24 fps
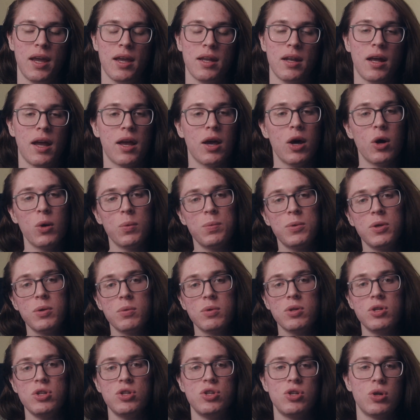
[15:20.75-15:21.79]
I hope you
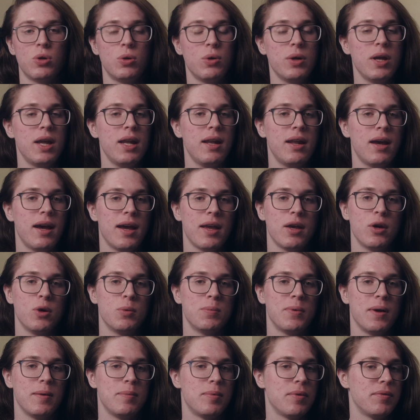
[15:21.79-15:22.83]
enjoyed. I
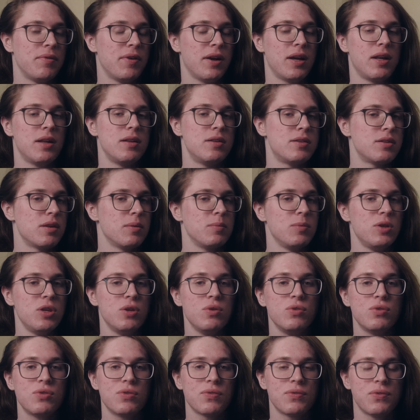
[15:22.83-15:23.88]
hope I provided some
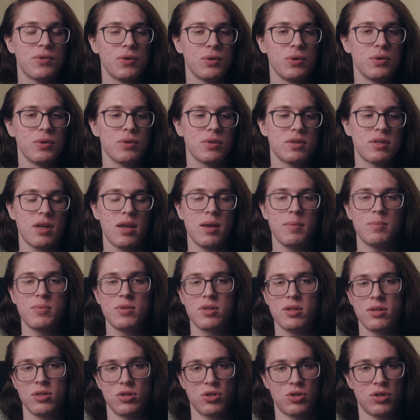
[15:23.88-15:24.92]
useful
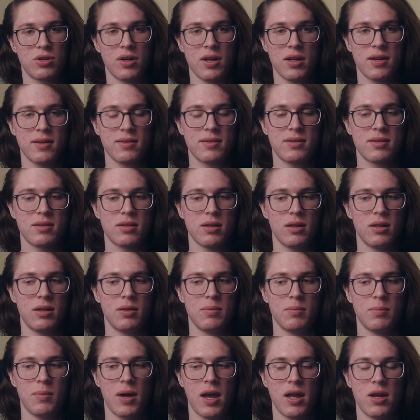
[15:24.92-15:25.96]
tips and tricks
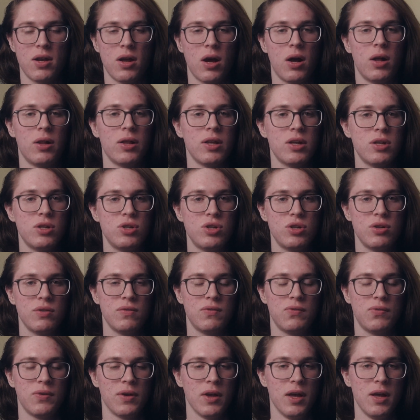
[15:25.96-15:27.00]
and my knowledge
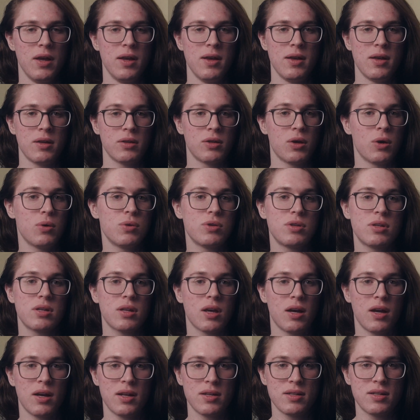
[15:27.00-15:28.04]
of ghost
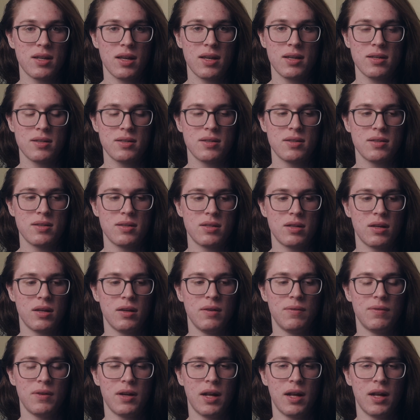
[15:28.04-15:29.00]
content and stuff.